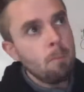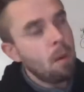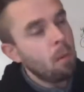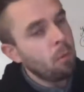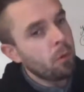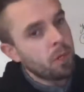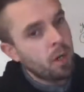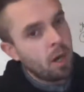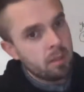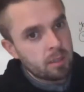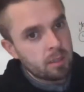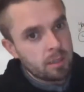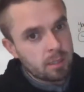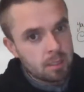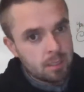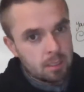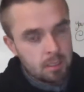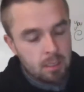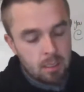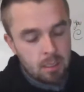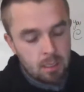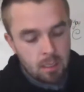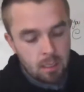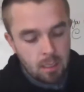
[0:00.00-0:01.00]
But
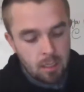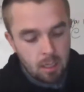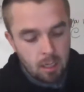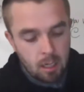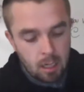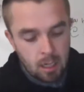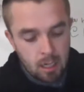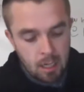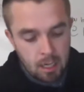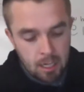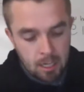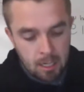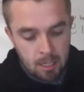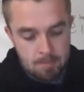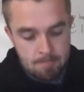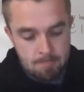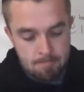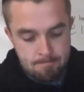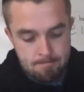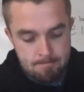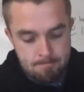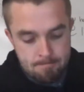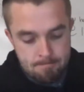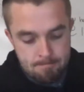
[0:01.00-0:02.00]
regardless,
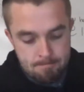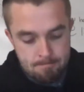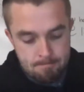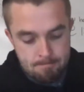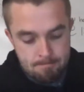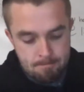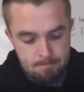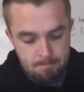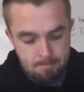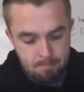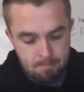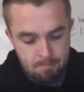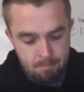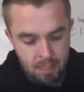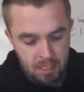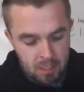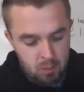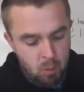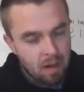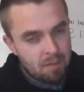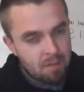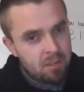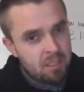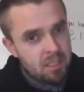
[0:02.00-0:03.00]

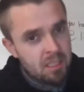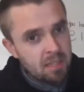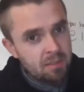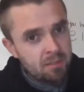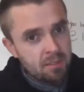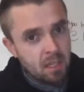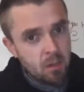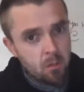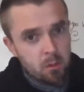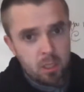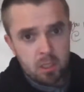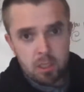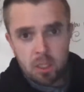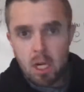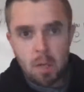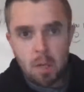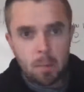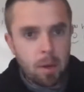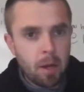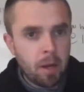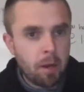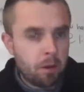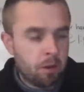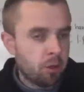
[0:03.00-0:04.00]
these wide receivers that we're going to
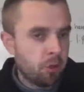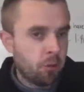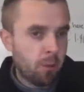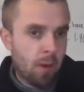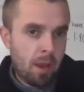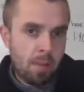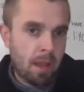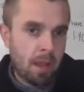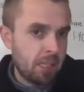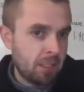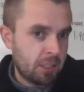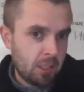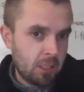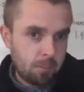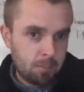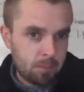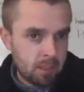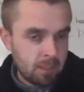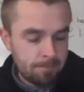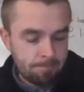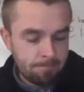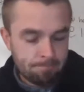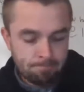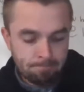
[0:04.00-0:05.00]
talk about are in great
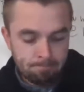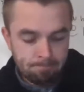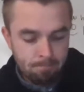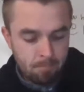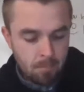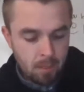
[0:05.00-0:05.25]
matchups.